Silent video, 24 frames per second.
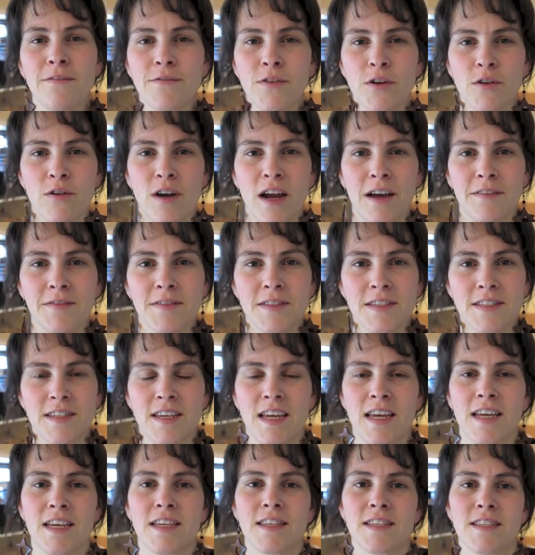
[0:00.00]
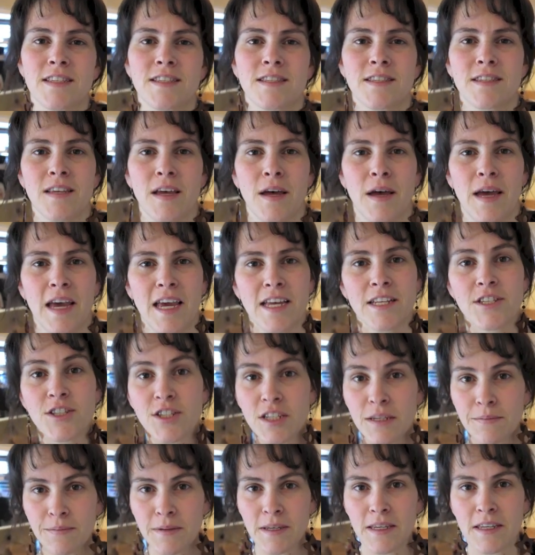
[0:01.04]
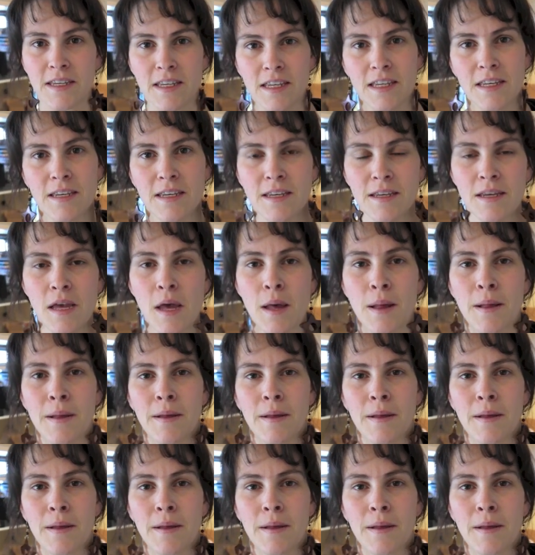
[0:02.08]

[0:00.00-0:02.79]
for craft's sakes, HDPE